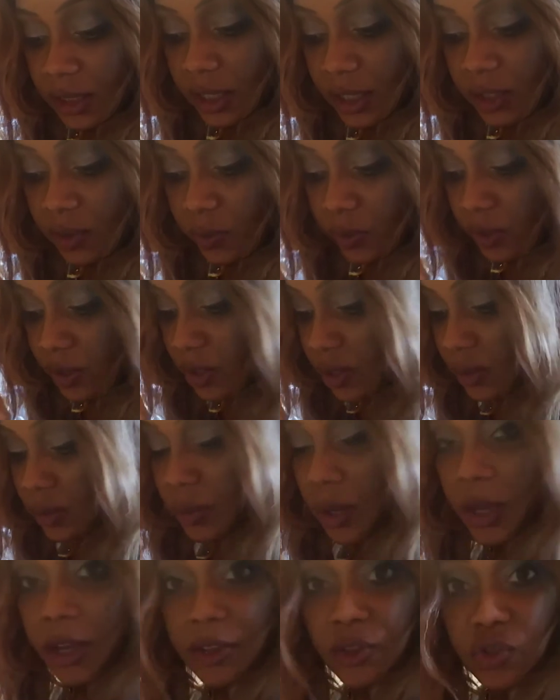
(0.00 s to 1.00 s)
these with some
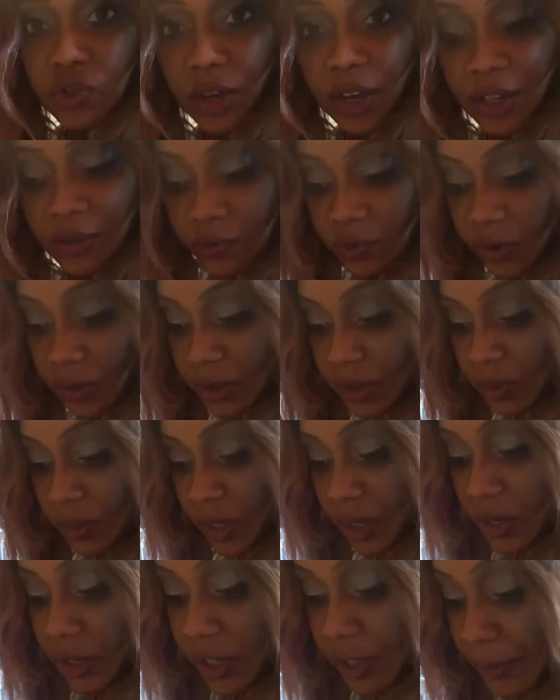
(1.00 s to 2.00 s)
uh, dried
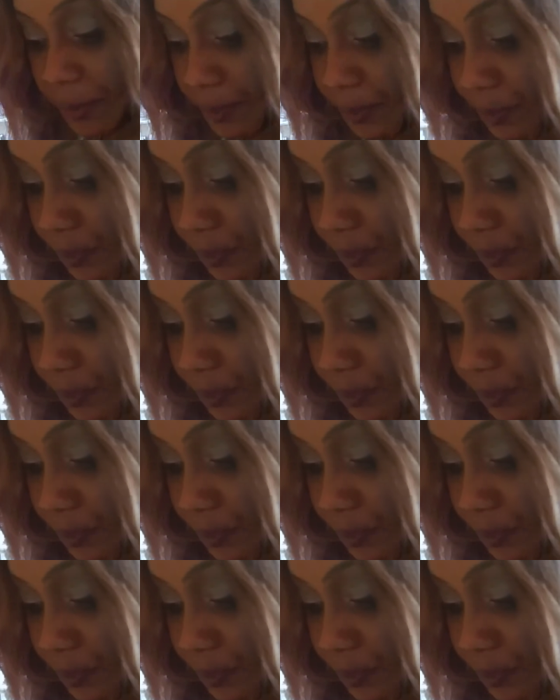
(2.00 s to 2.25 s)
rosemary